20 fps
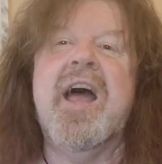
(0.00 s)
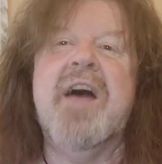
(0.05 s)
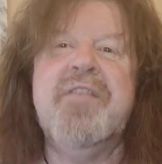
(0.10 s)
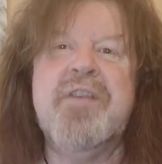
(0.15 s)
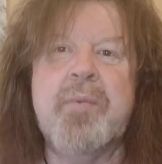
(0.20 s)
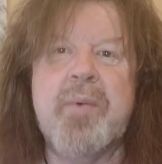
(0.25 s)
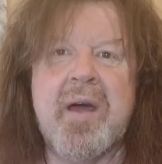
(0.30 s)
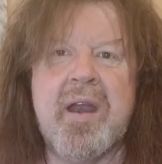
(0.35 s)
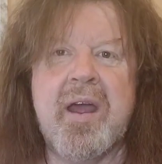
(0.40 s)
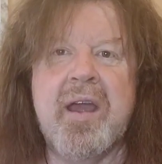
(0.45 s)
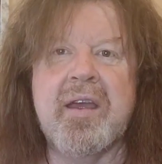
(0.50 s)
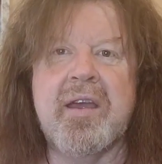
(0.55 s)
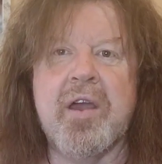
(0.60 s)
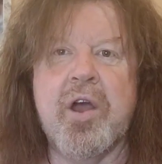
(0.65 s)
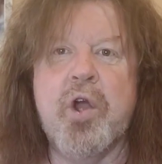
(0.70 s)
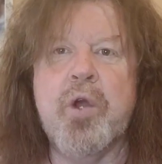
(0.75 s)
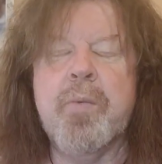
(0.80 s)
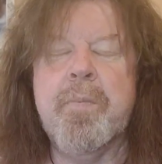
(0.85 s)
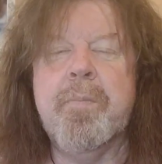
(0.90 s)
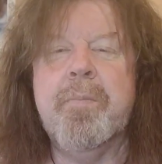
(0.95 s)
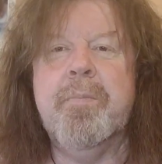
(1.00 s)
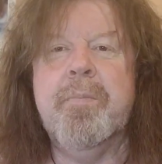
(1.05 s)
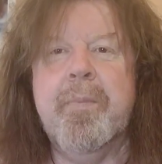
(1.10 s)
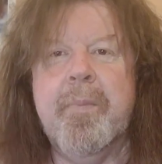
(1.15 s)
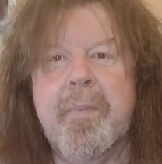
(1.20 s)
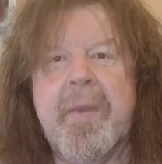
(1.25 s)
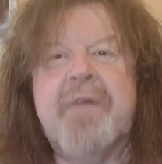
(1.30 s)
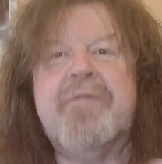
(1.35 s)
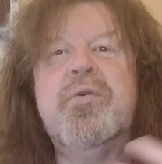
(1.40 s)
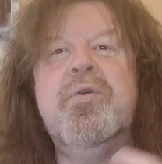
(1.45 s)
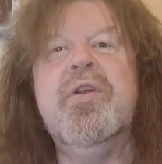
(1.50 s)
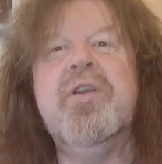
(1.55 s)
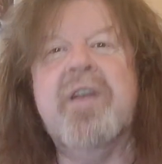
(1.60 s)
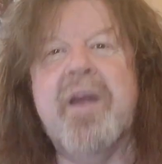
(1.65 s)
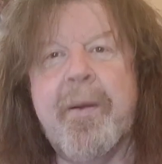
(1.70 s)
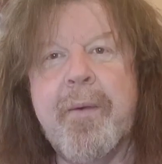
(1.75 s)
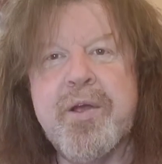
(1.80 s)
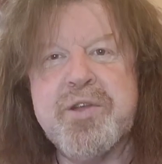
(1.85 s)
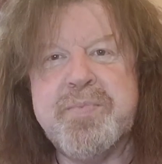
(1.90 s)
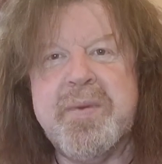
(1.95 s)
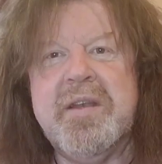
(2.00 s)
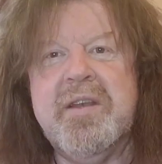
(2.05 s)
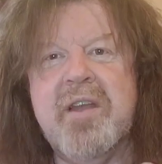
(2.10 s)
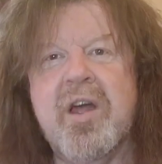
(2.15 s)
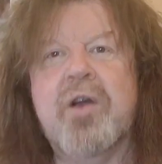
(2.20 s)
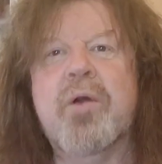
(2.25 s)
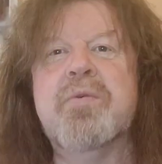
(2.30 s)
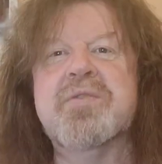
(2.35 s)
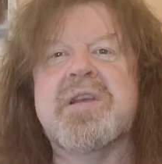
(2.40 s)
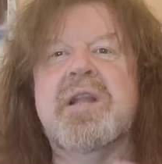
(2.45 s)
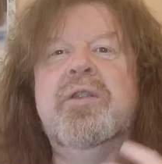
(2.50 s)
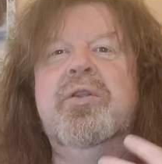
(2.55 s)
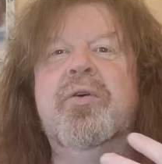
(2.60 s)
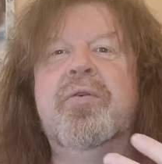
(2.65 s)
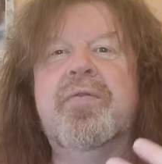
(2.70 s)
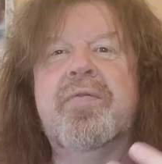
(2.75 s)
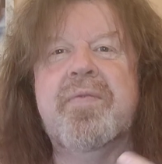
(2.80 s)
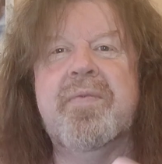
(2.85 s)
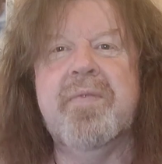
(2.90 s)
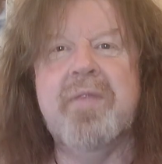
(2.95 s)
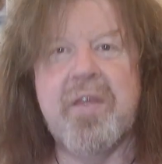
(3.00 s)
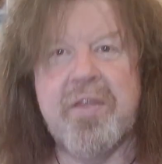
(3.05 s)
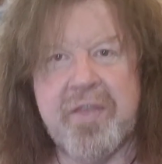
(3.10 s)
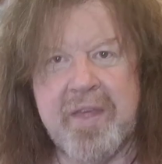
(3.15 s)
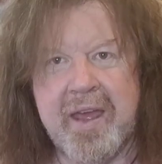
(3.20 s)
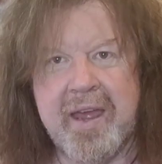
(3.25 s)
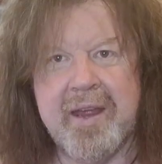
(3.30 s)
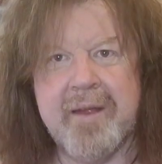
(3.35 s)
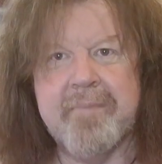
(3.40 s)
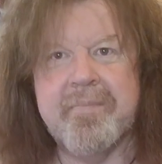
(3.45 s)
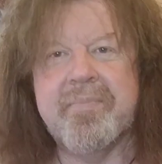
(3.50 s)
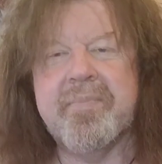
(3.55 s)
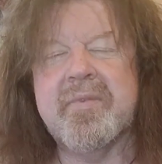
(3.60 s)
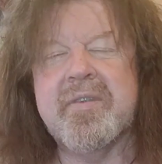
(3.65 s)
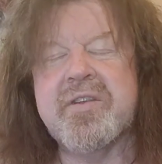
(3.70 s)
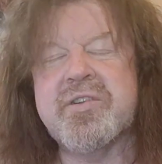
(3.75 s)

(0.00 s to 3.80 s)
everywhere I go, everyone knows me, knows I love The Thing.